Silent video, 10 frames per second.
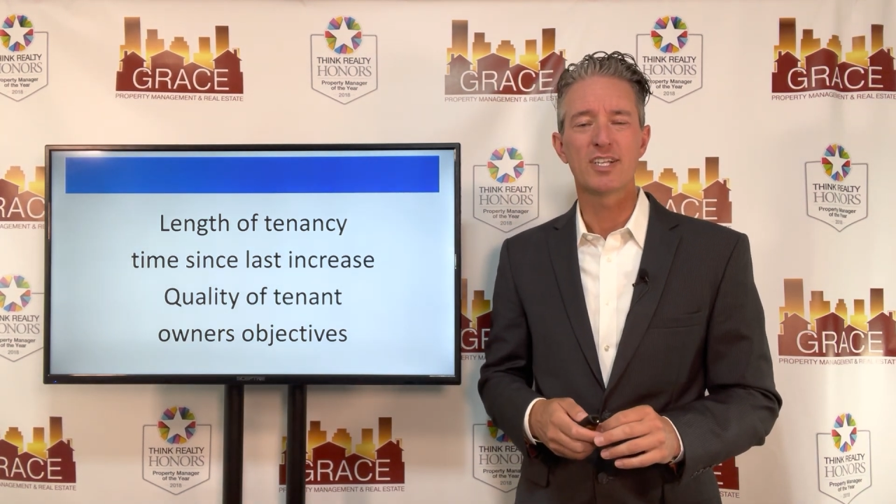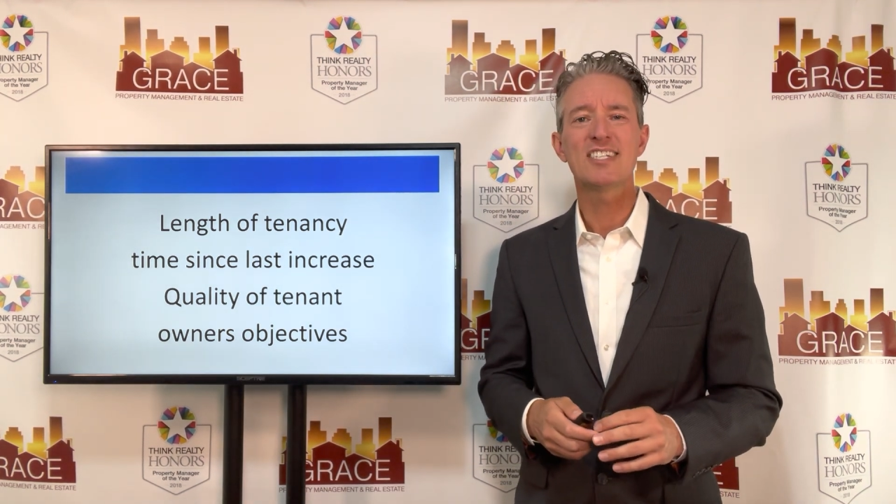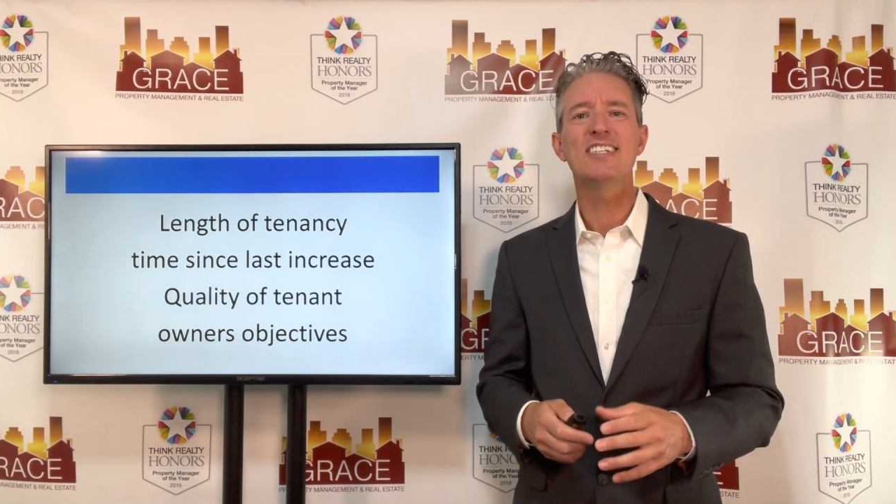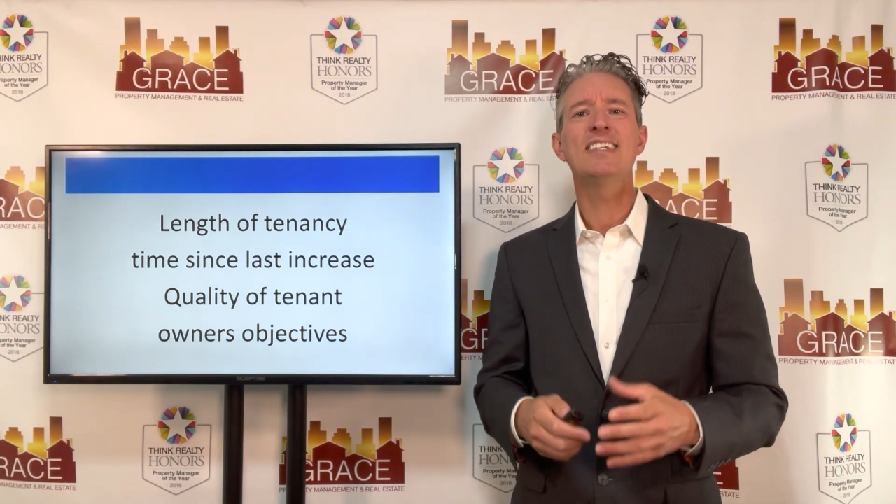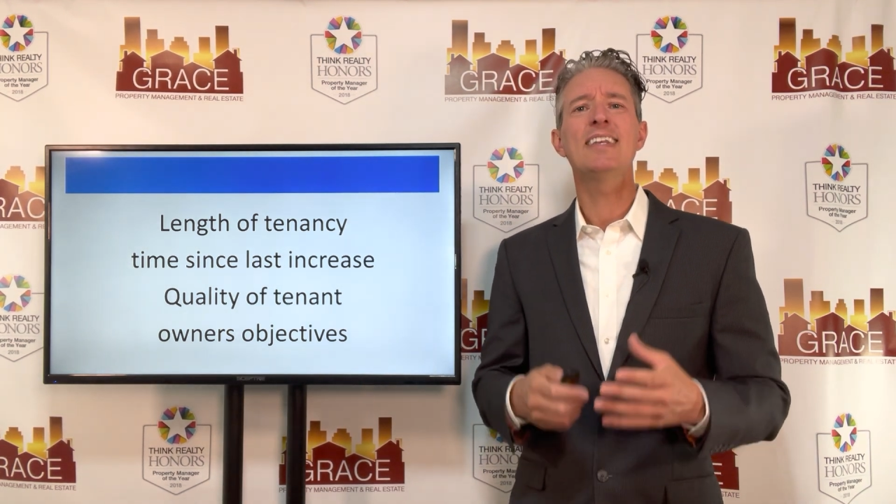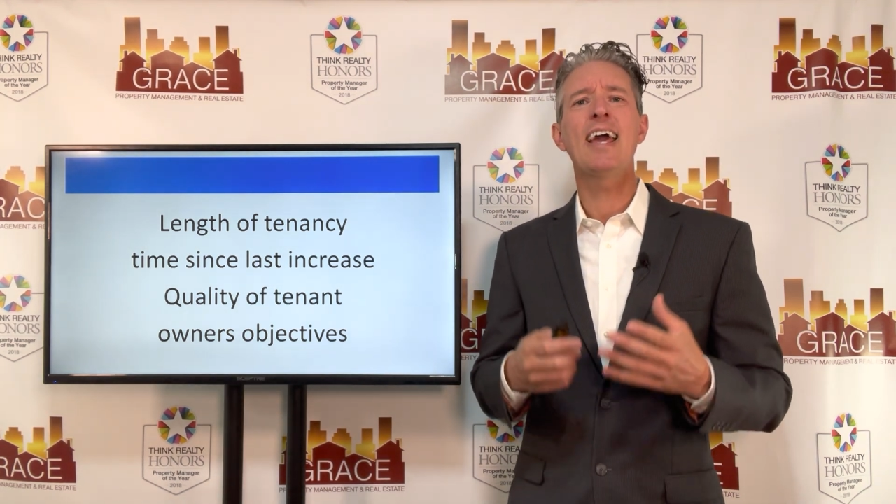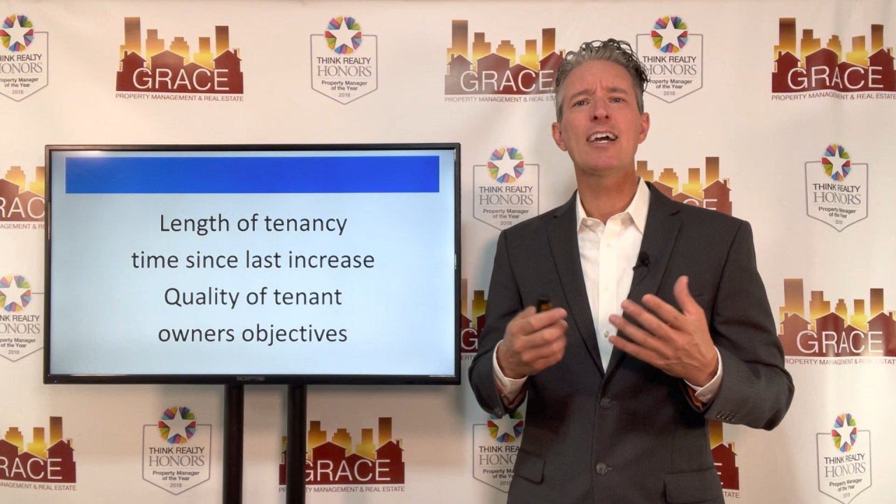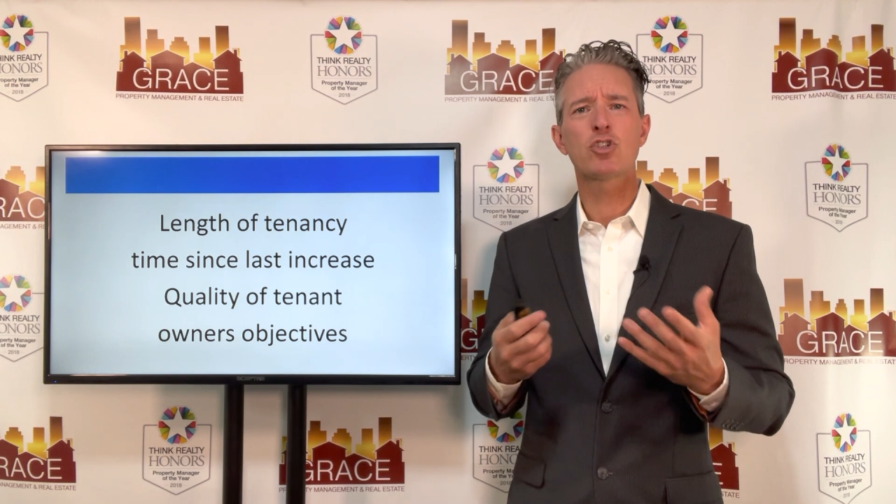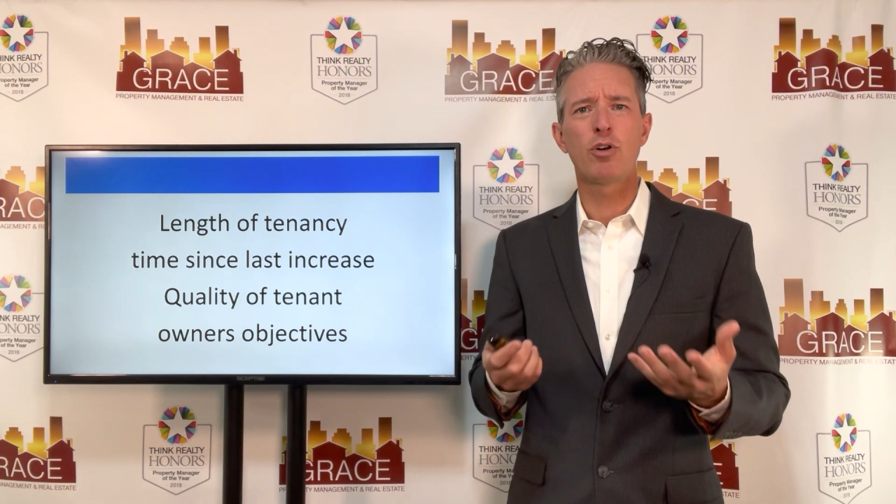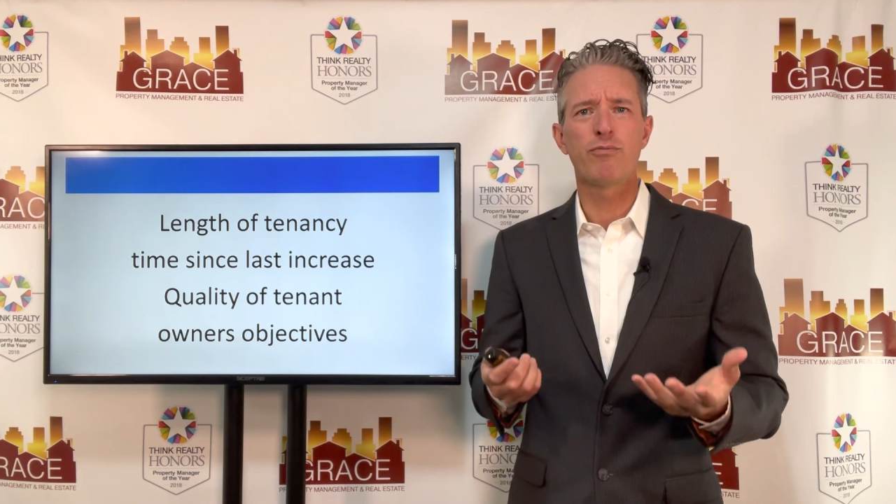It's
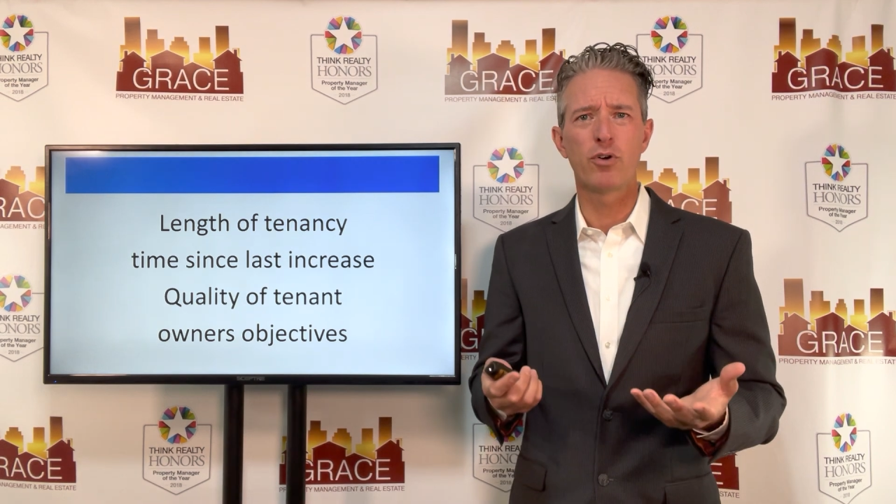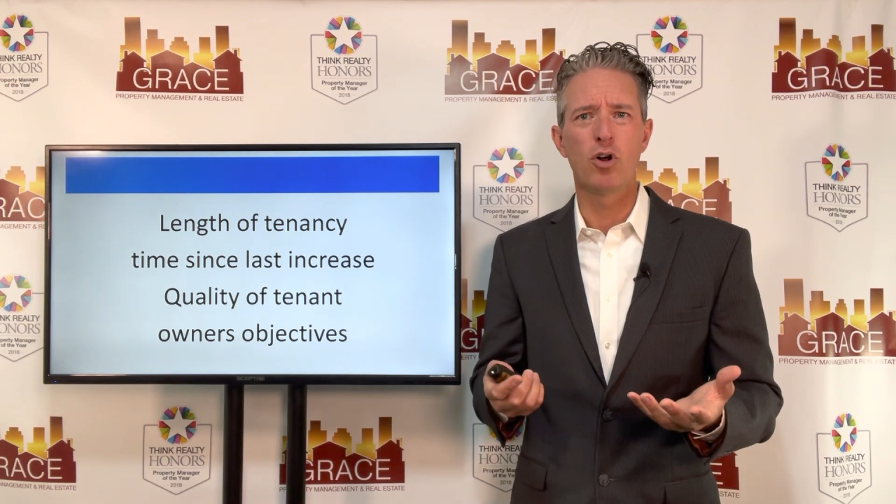natural for